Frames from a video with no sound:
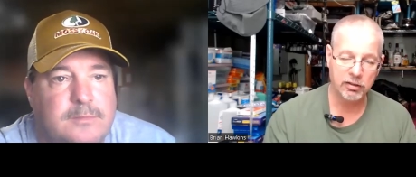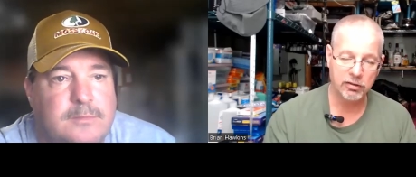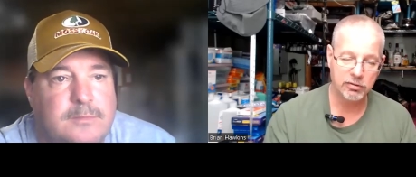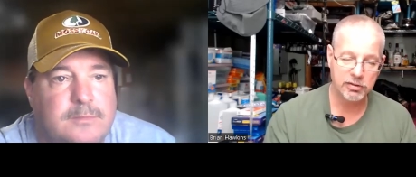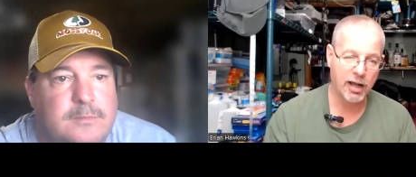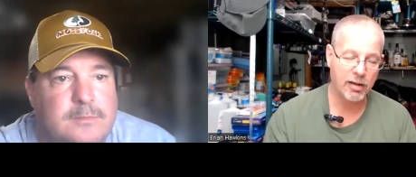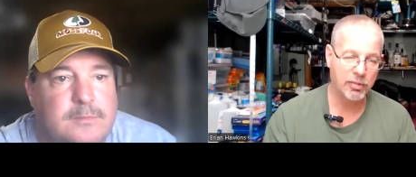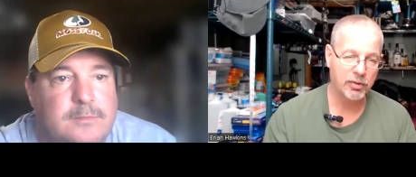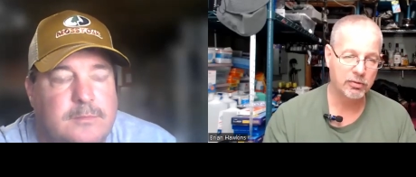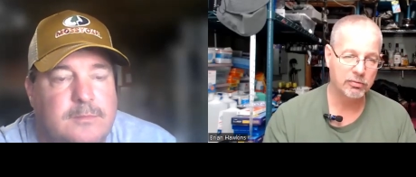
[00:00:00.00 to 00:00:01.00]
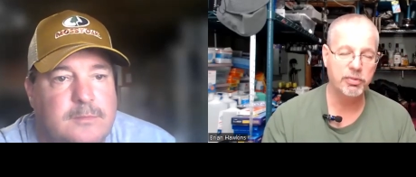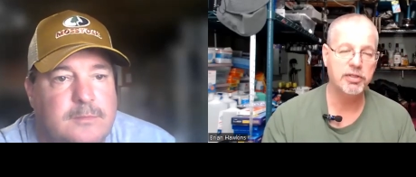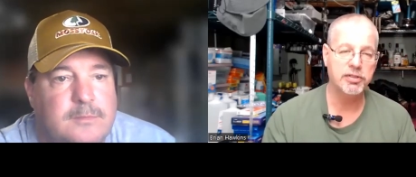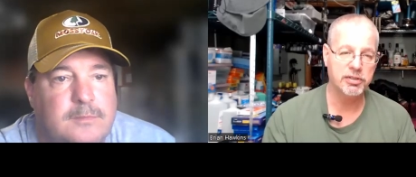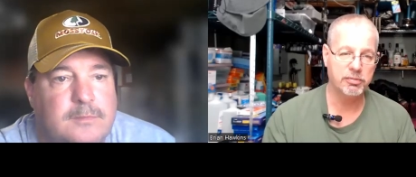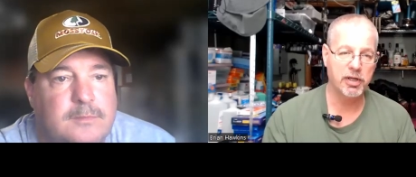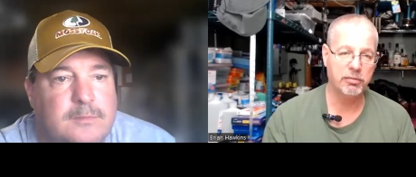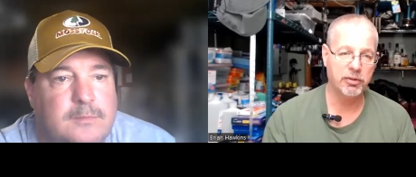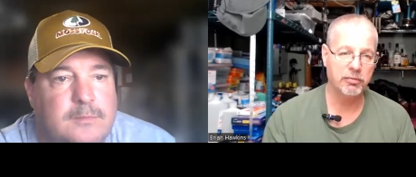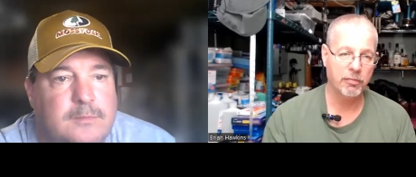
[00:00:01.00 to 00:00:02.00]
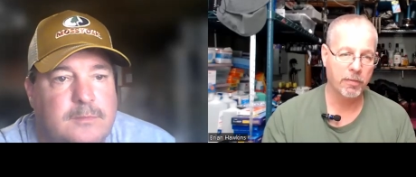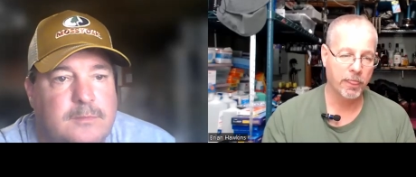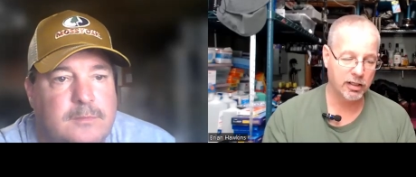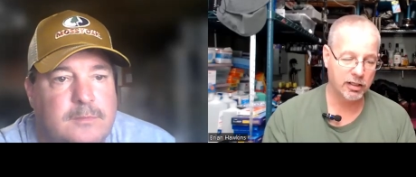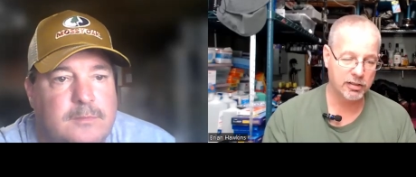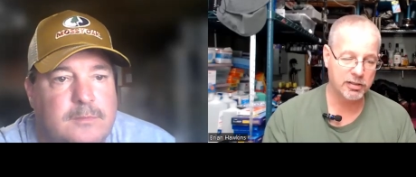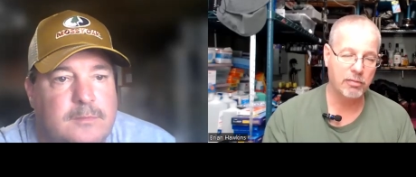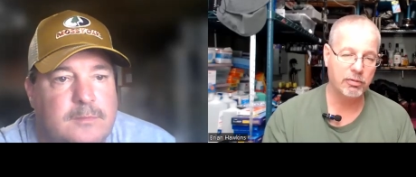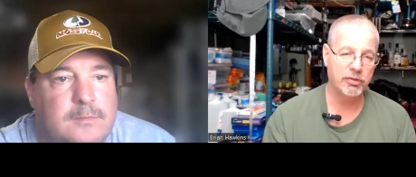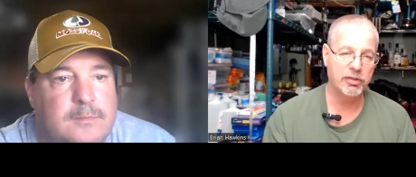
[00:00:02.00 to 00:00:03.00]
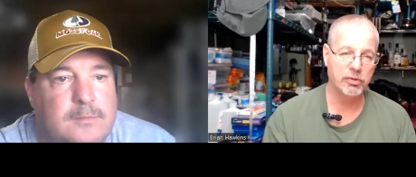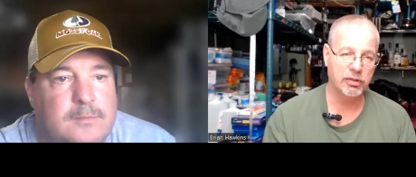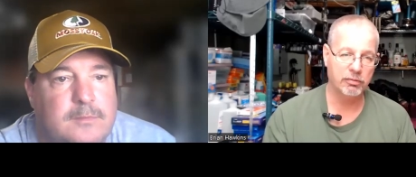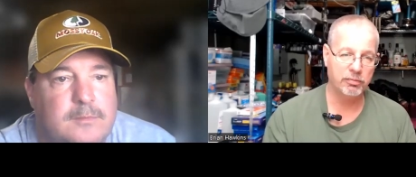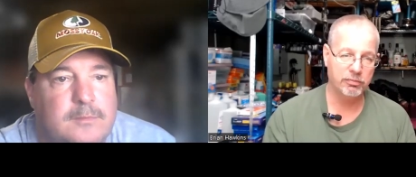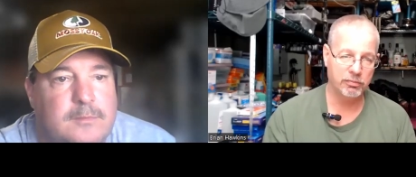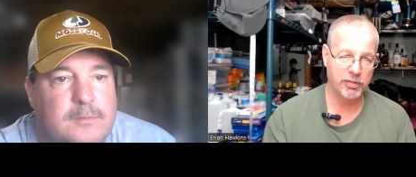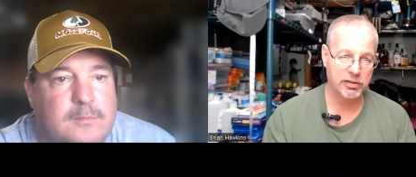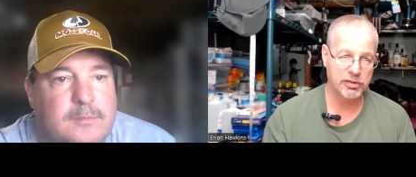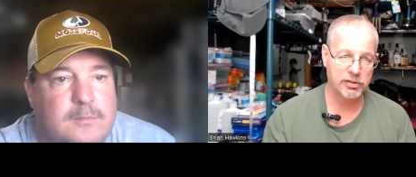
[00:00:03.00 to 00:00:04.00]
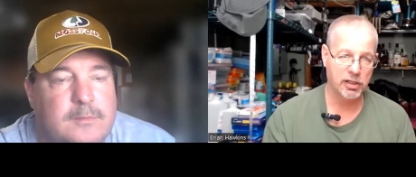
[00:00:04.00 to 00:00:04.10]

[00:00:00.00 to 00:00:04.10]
Speaker 1: the top, there's two pieces of paper in, in the top of each one are packed.